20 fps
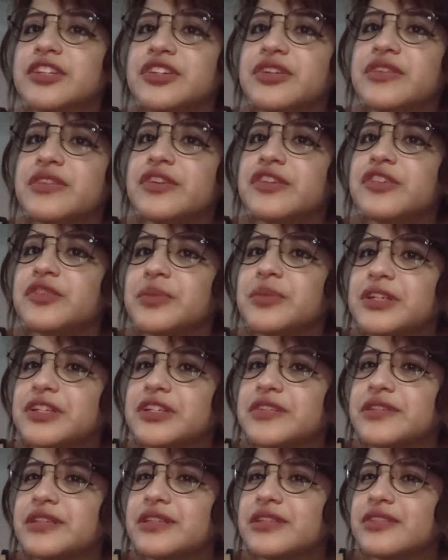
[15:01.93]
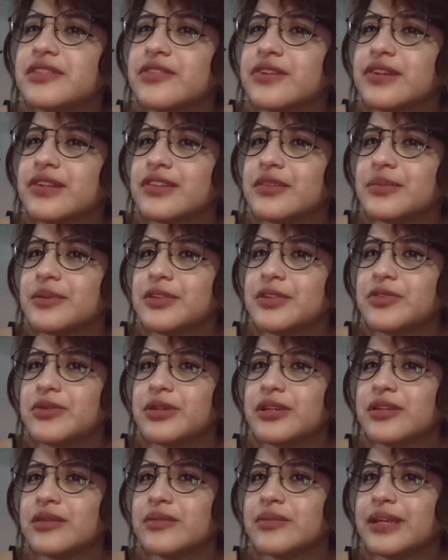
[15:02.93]
sure if there's much of a difference
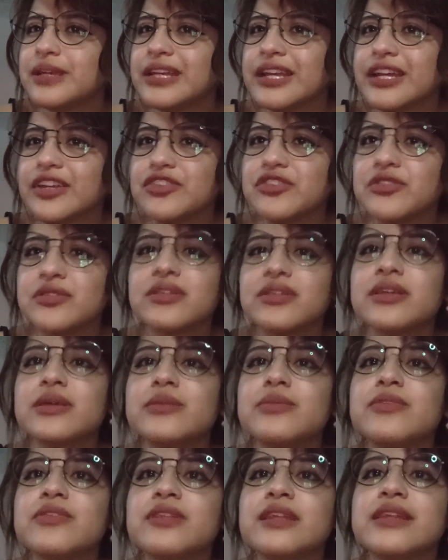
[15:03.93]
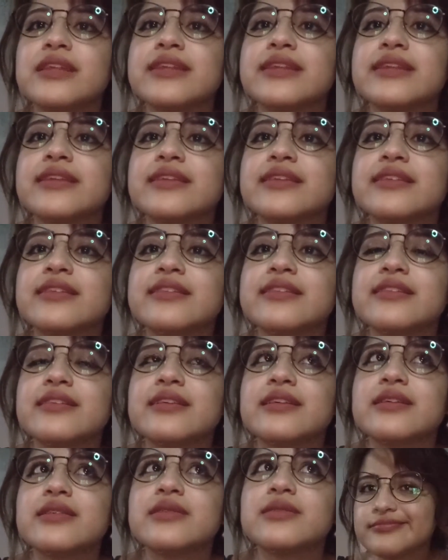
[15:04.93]
between my natural lips and this
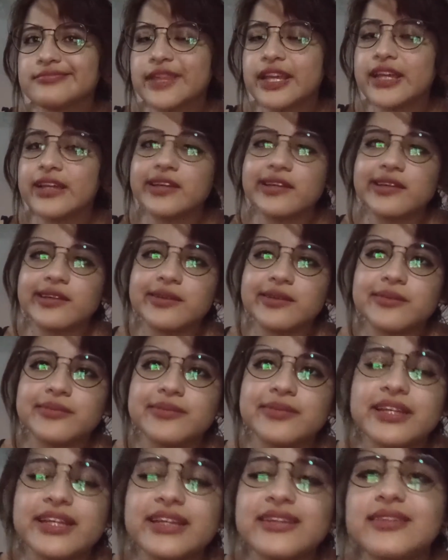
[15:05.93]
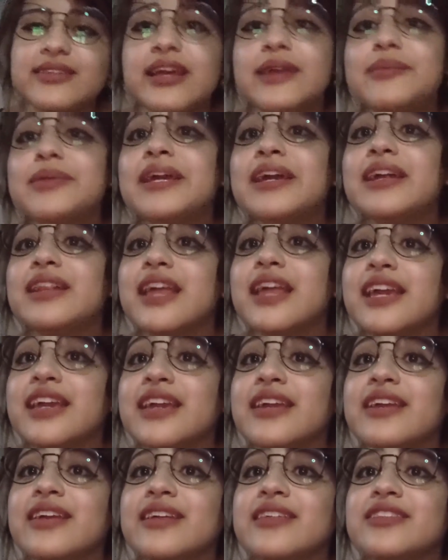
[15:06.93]
I don't know I mean I
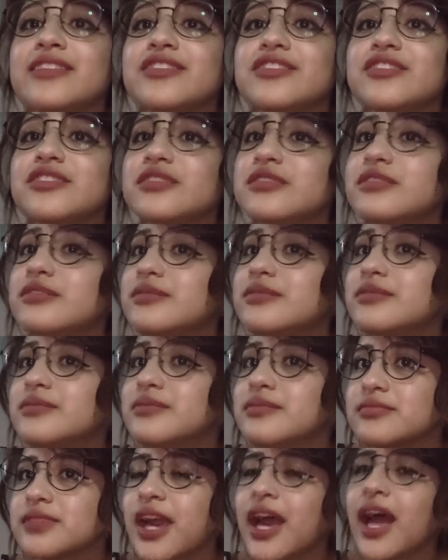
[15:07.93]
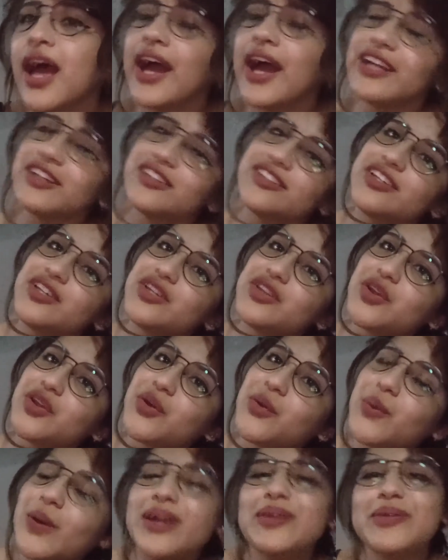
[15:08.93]
like it it's just actually
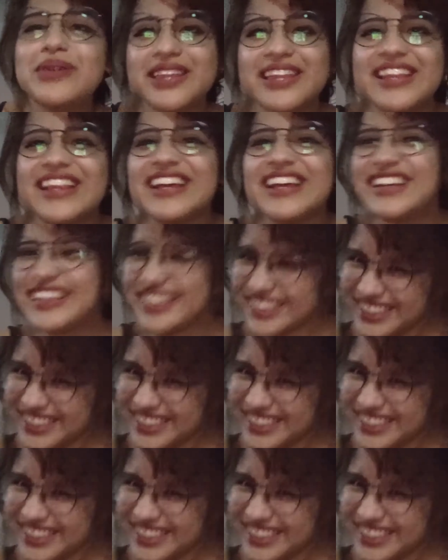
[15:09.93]
no I really like